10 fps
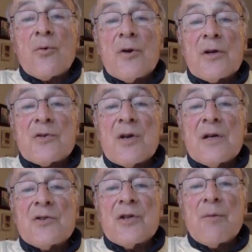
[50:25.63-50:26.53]

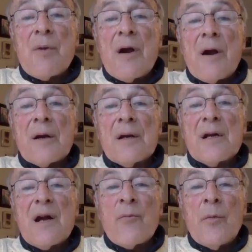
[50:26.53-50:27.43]
criticize the American
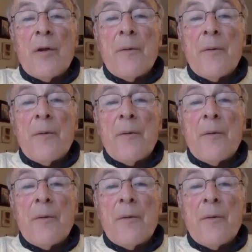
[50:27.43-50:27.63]
government.